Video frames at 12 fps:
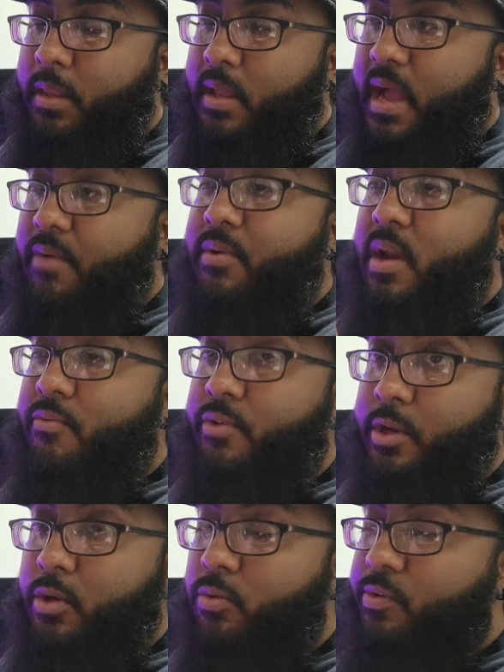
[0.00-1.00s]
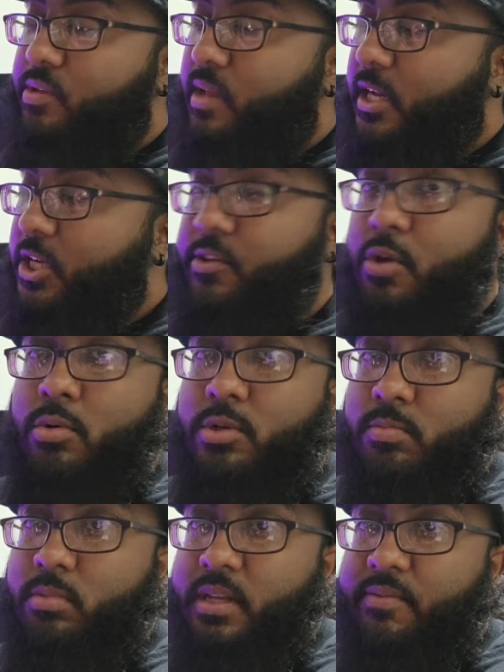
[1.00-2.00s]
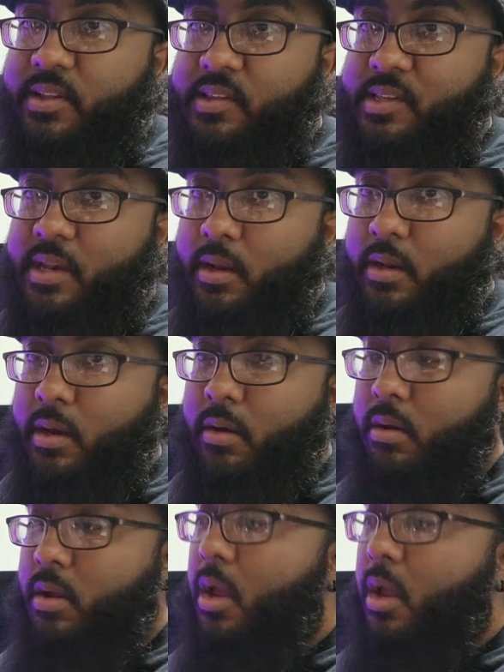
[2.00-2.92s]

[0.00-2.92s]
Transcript: after every use and just don't leave it sitting there,